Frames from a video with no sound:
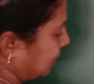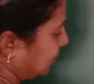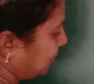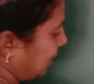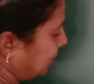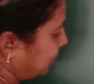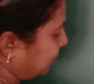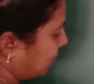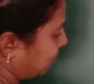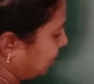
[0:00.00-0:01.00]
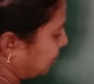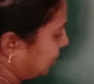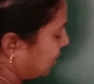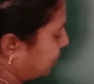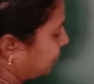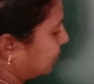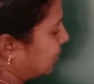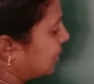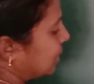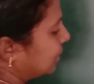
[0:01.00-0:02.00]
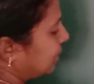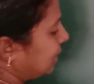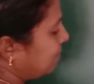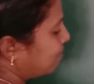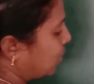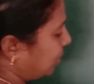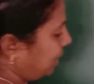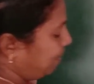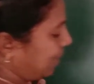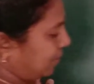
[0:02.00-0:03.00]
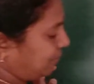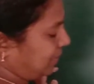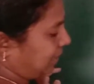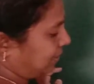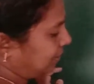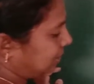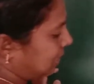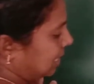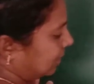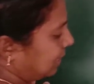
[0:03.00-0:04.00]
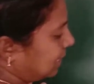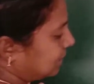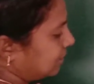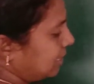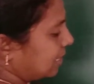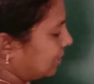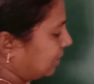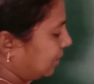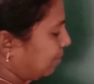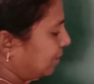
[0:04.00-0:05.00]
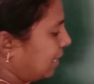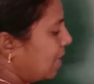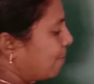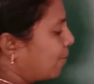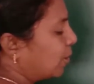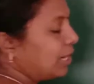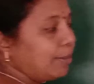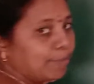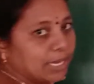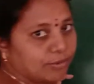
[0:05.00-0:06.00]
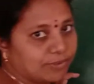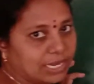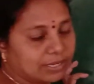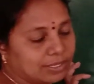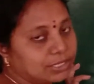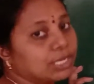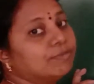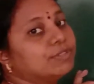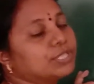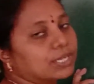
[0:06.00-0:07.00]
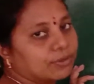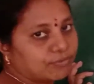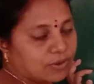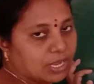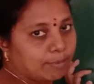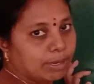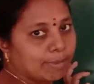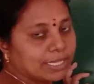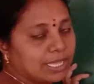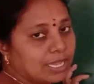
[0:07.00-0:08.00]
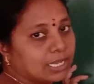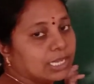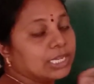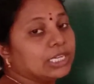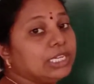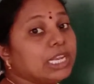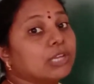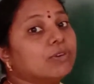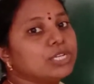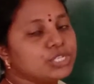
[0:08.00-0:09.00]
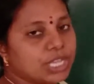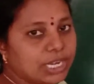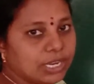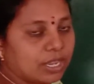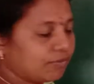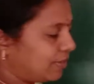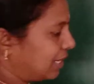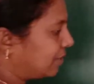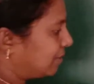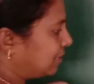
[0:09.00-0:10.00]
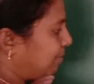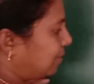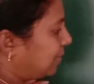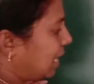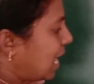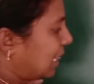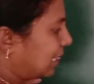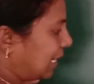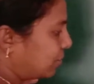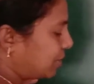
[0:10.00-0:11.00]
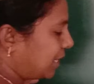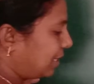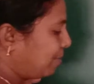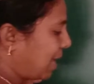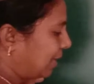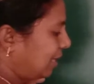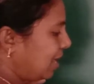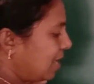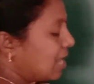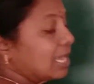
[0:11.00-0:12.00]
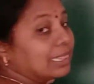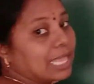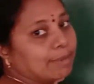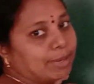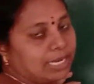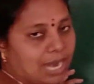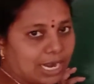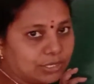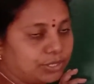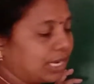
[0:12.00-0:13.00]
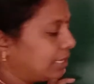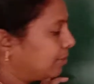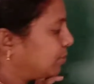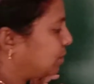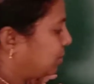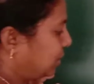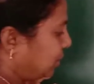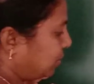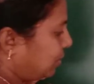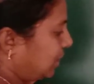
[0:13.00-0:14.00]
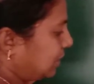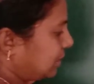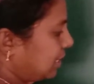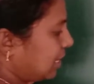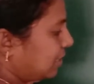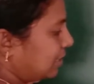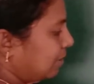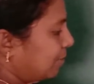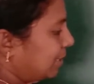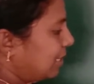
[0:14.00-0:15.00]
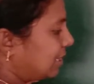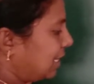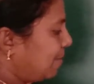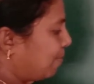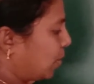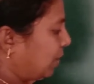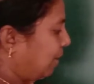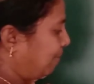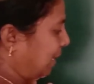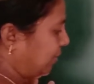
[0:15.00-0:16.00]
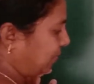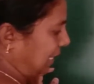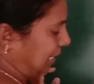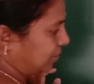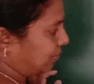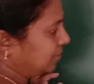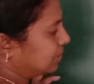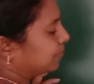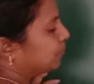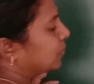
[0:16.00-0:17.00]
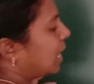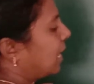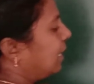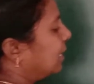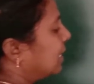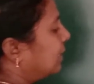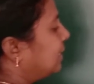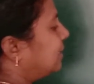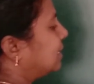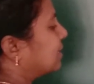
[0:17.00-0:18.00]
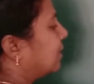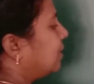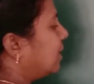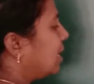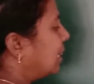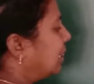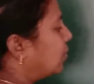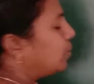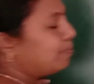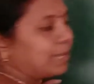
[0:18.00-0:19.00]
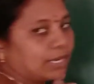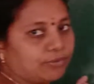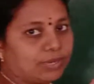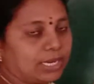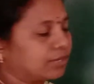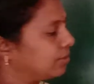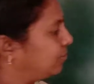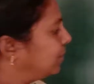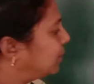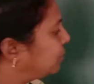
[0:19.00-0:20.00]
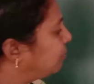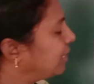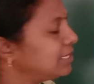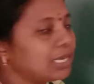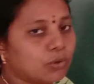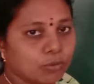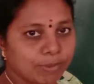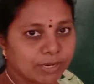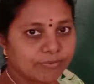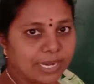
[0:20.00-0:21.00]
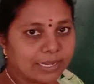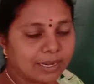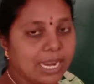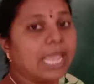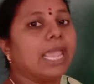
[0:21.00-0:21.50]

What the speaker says: So there is a formation of 3 bonded pair of electrons. These 3 are nothing but the bonded pair of electrons which are formed by the equal sharing of electrons between the nitrogen atom and the neighboring hydrogen atoms. So these 3 are nothing but the 3 bonded pair of electrons, and this is called the lone pair of electron. So what is a lone pair of electron?